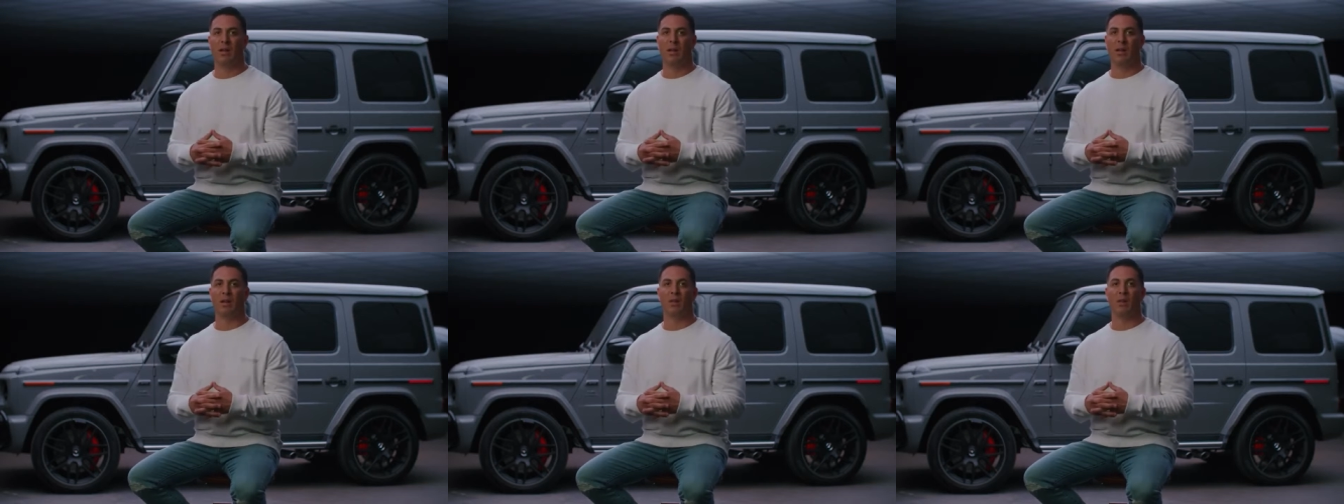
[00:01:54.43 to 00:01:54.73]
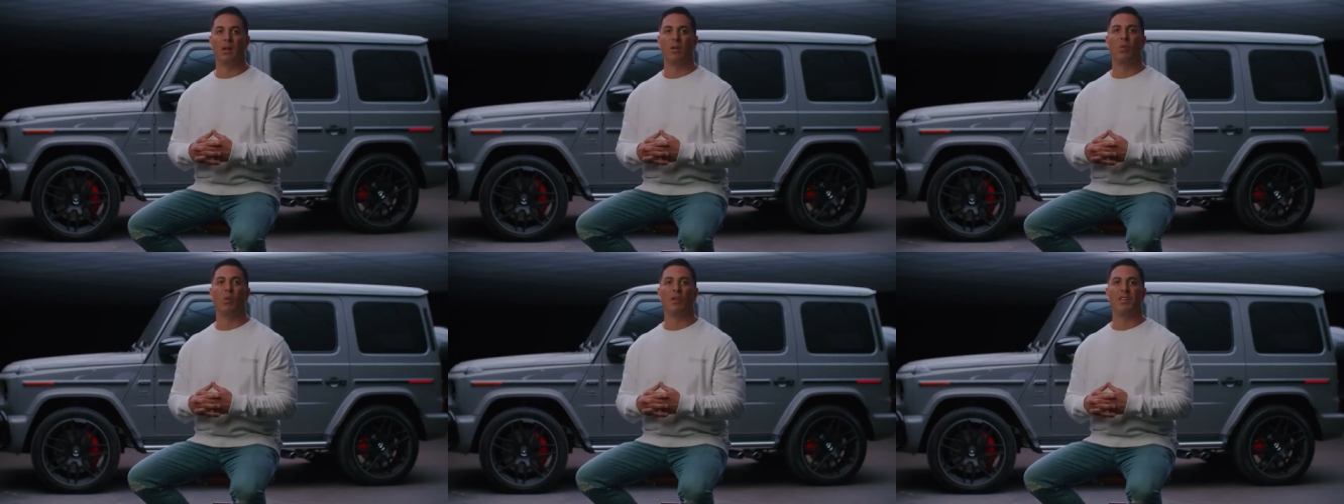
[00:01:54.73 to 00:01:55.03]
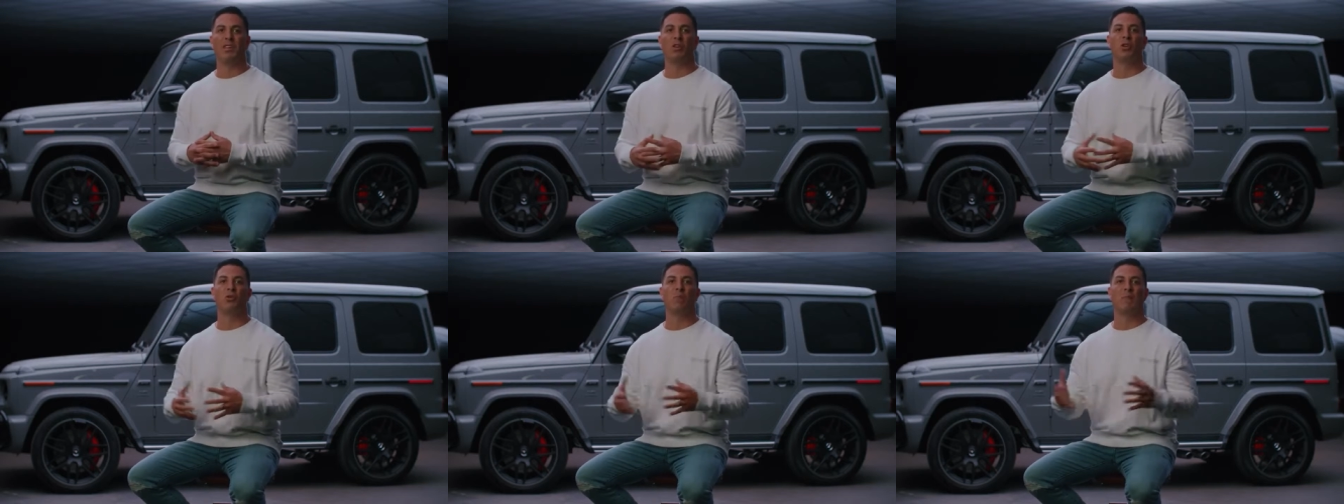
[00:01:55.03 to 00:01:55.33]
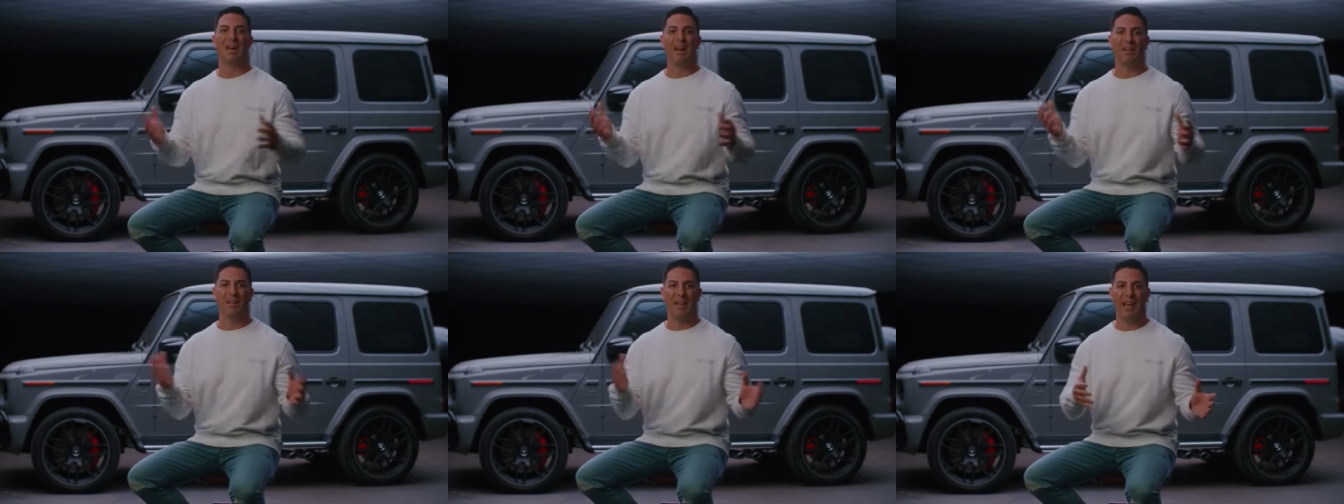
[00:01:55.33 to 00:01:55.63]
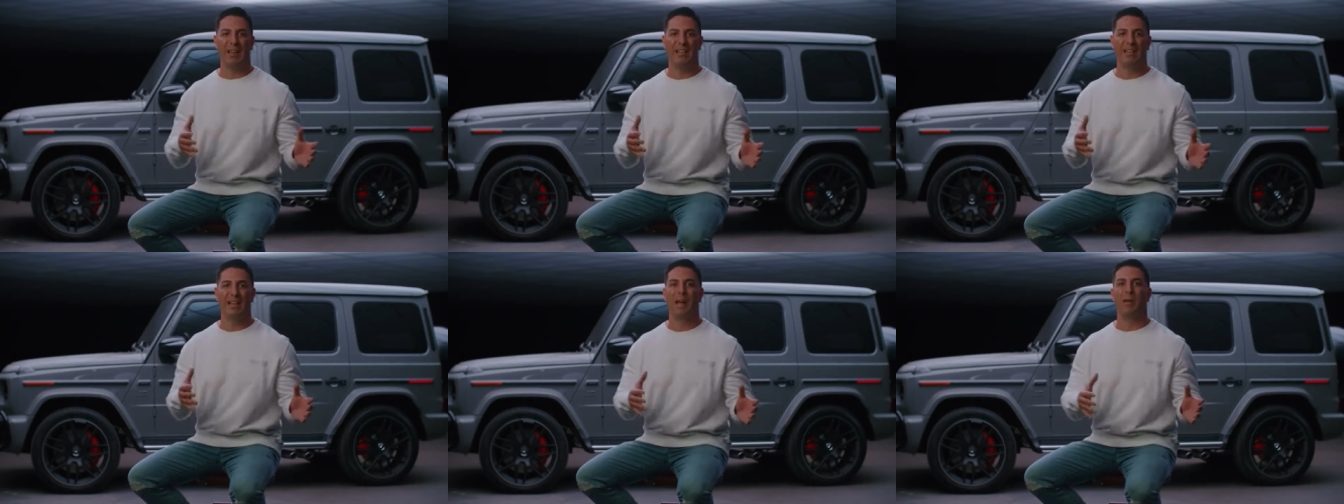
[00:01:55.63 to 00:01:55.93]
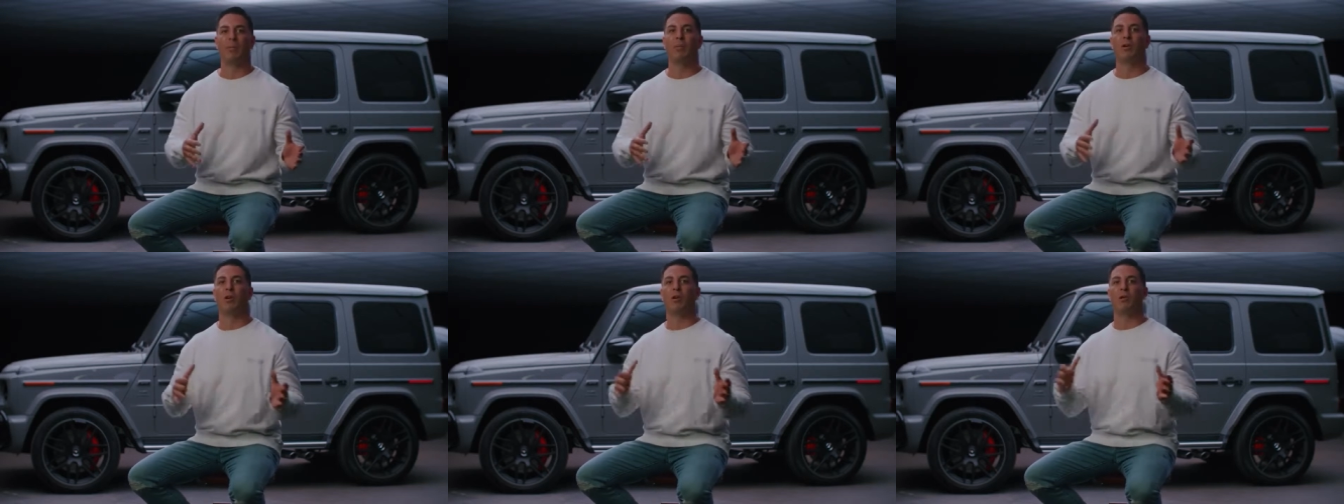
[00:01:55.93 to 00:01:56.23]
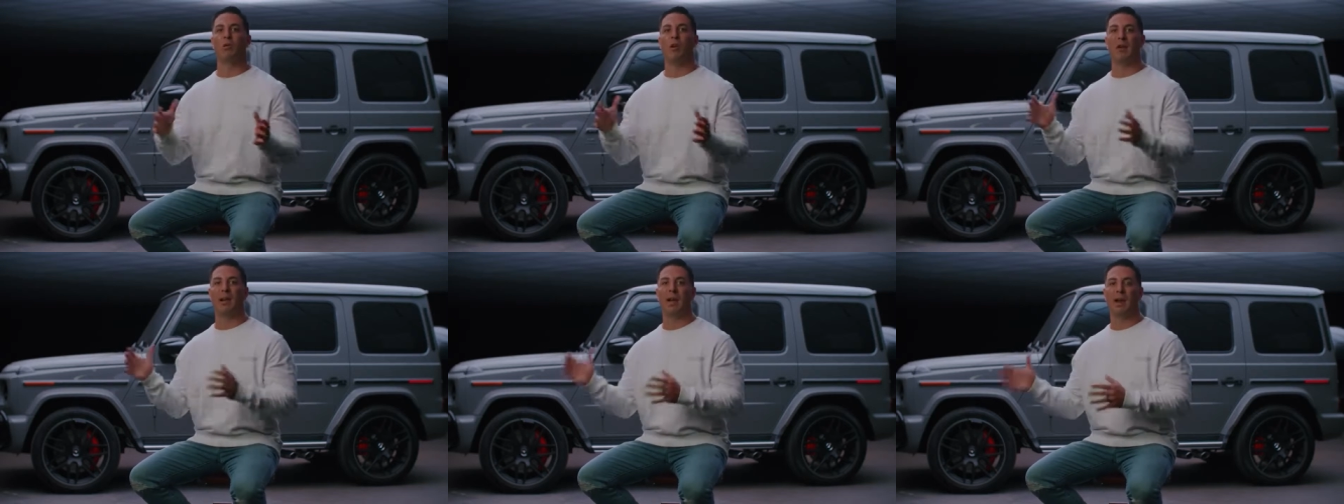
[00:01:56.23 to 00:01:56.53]
and learning what to do better next time,
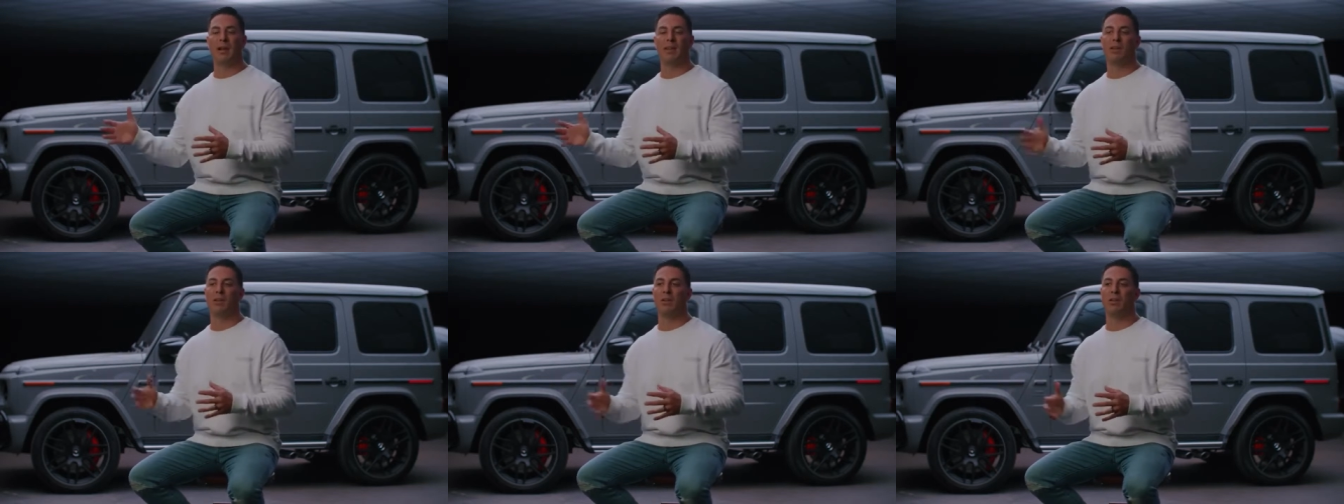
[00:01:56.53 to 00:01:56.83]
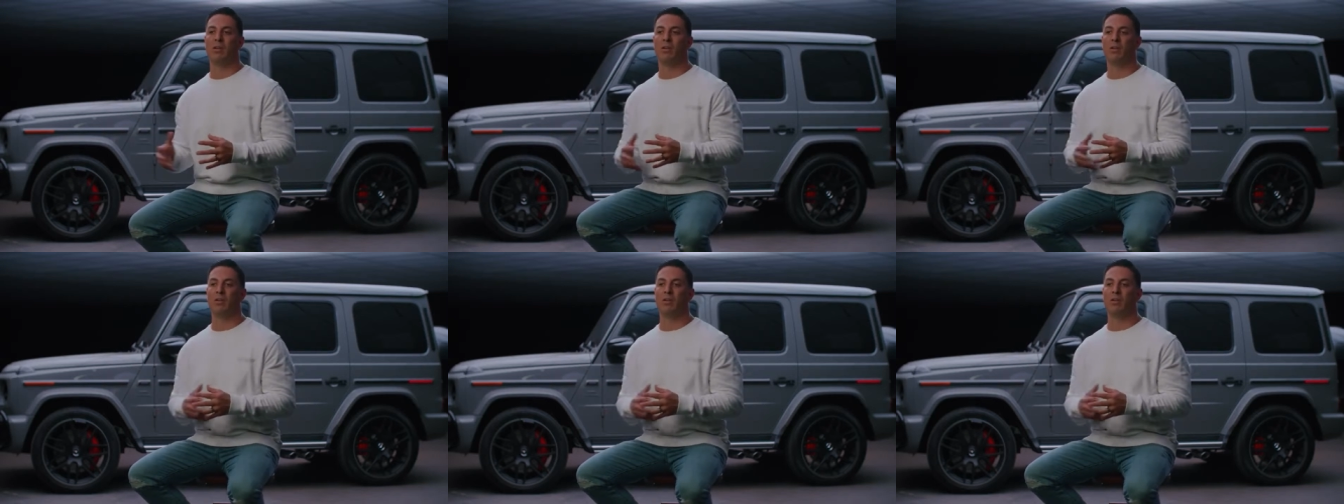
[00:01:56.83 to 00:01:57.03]
learning what not to do.